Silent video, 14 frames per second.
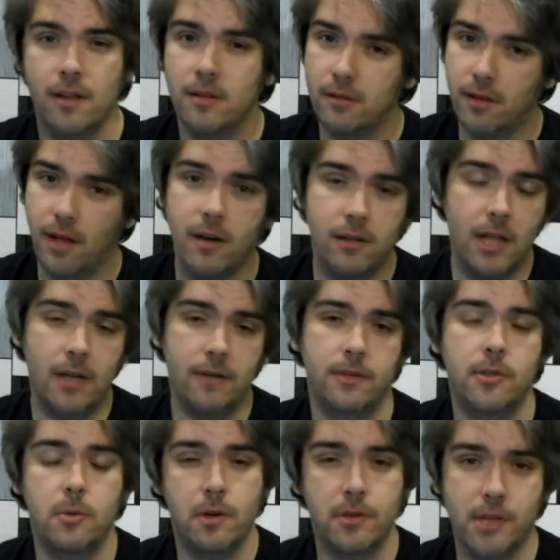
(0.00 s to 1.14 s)
Not a lot of his
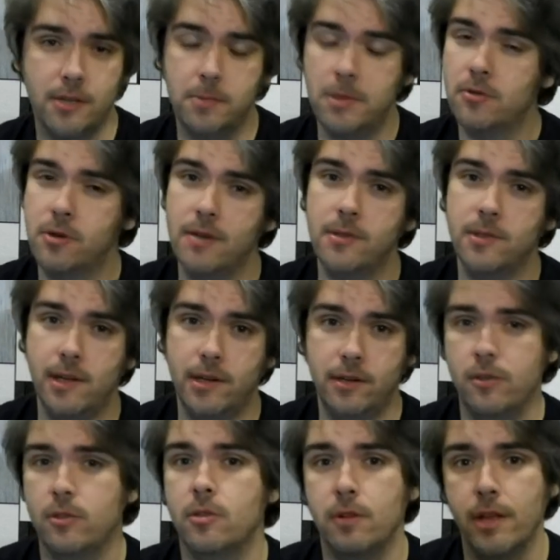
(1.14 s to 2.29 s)
works has been translated
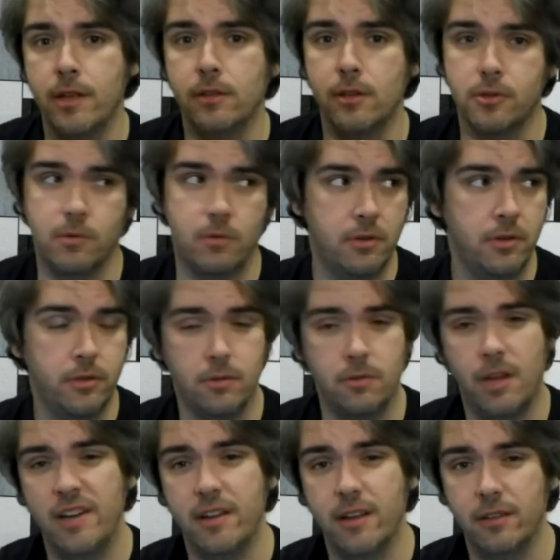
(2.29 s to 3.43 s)
into English or into
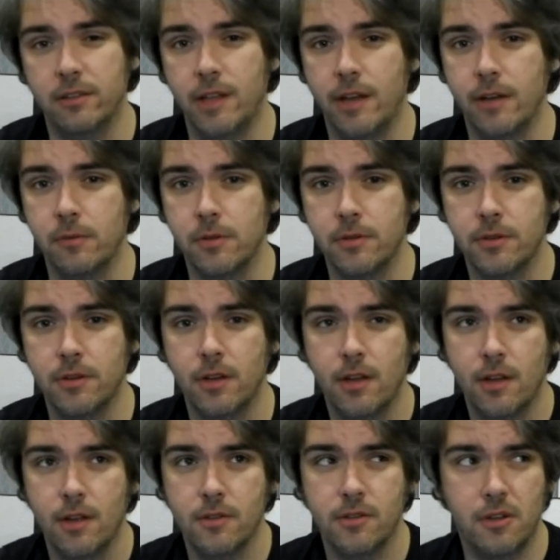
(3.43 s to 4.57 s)
any other language.
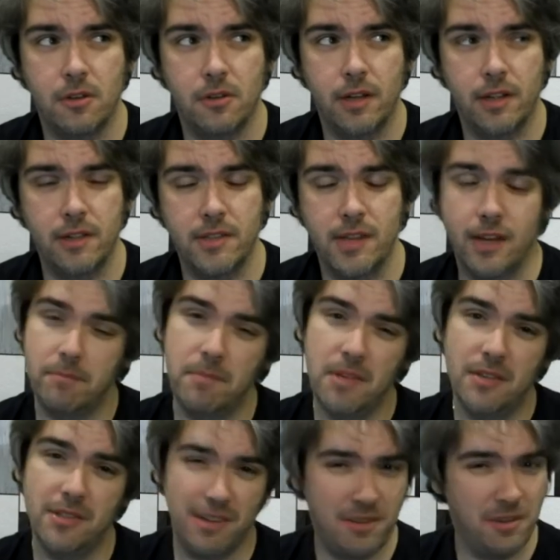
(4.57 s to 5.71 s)
So I guess that means
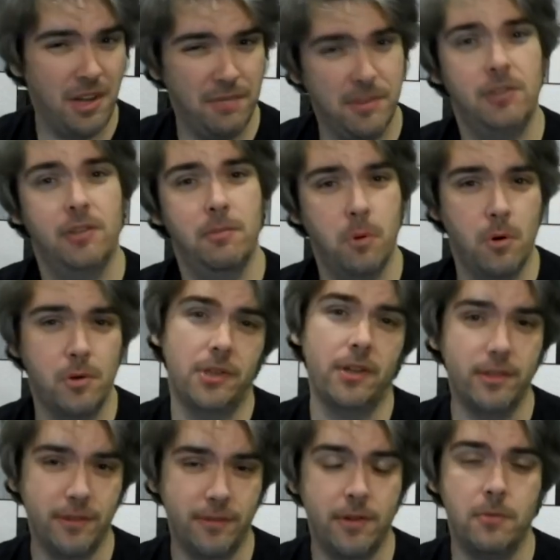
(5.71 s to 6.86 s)
that you'll have to learn
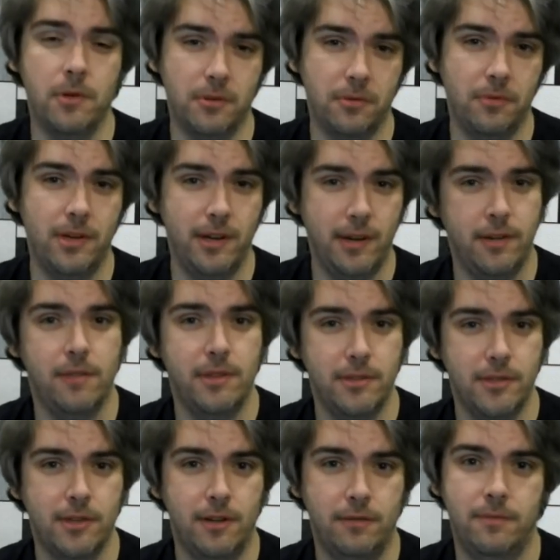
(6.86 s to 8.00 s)
Portuguese if you want to read any of his
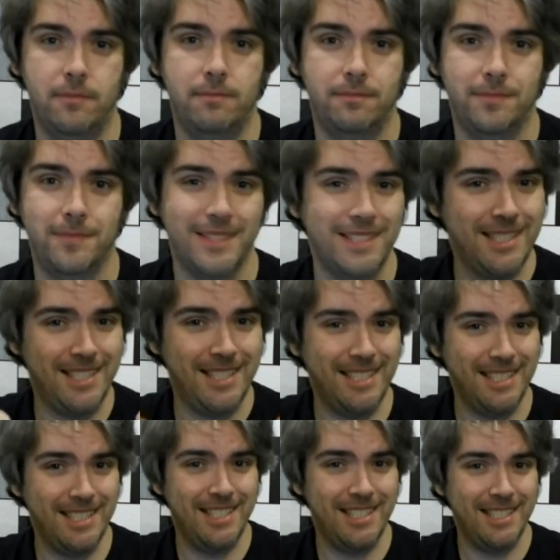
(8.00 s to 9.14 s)
stuff.
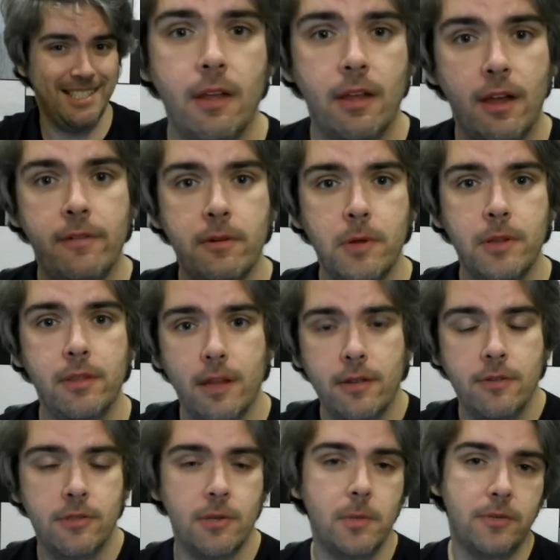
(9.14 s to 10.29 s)
Hey everyone, thank you
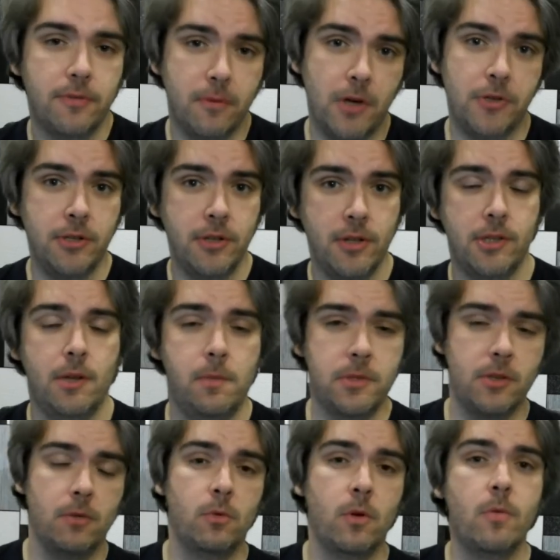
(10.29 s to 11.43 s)
so much for watching this
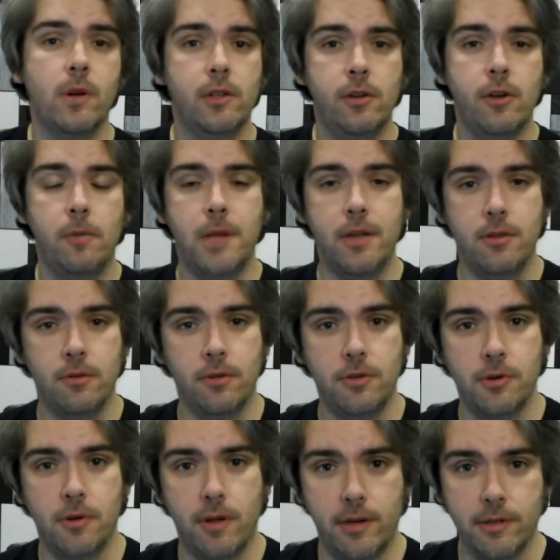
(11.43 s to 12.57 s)
episode. We really hope that you
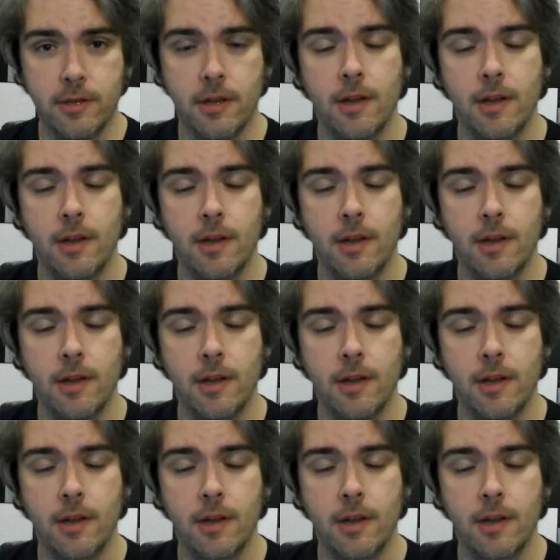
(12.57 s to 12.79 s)
enjoyed it.